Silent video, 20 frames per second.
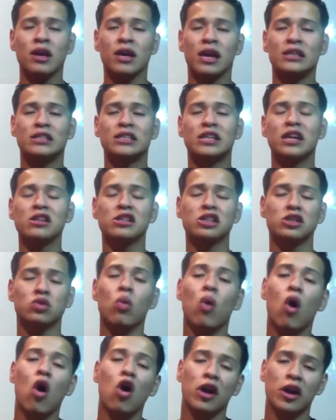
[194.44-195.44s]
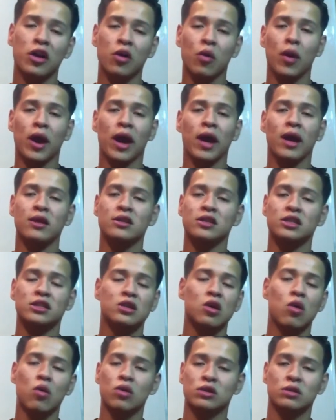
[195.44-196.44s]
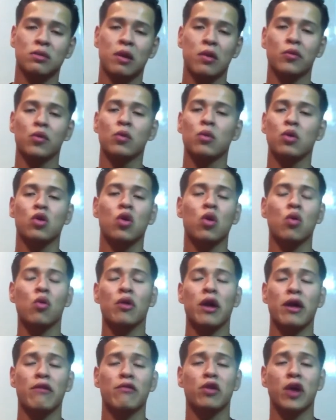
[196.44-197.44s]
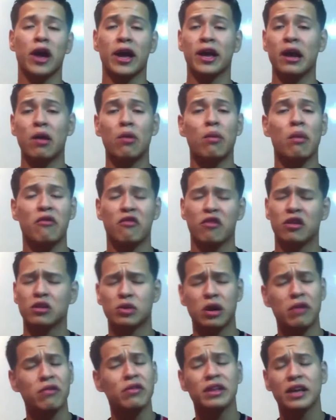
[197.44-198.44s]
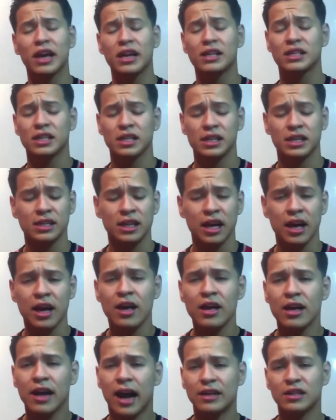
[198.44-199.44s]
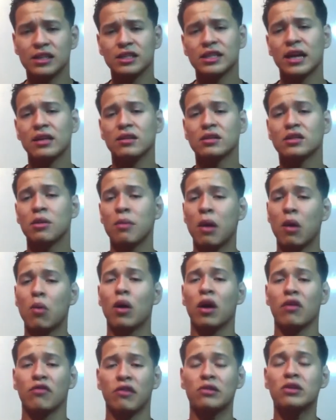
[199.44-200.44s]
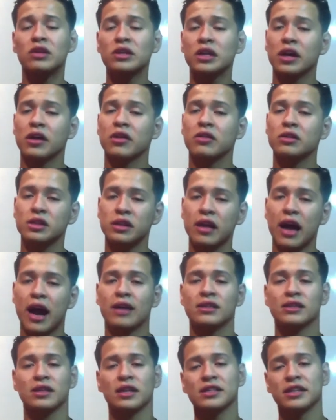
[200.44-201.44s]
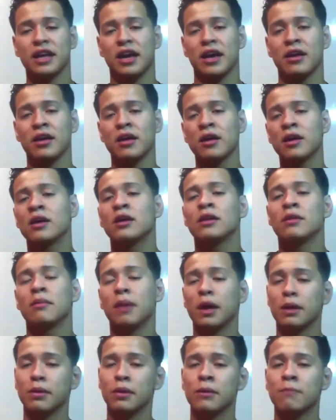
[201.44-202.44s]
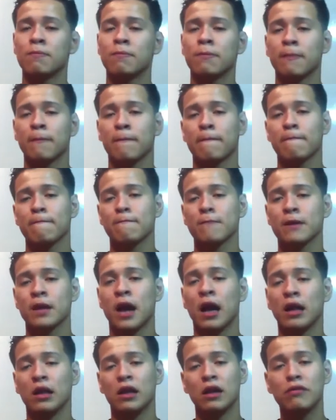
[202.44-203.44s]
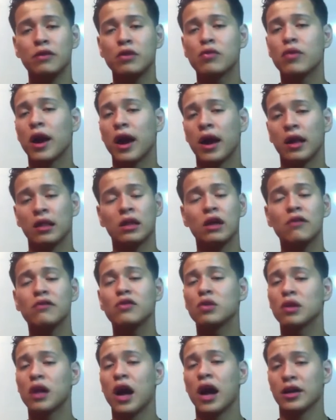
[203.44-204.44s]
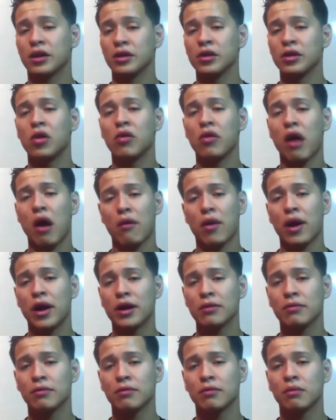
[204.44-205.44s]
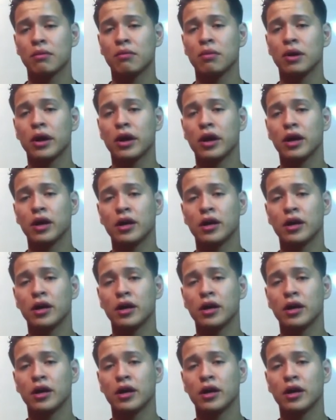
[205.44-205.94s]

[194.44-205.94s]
instead of just walking away and just going to my room or going wherever or hanging out with my friends, whatever the case is, I decide to tell my wife, I look at her into the eyes and I say, baby, I love you. I love you a lot. You know that, right? But,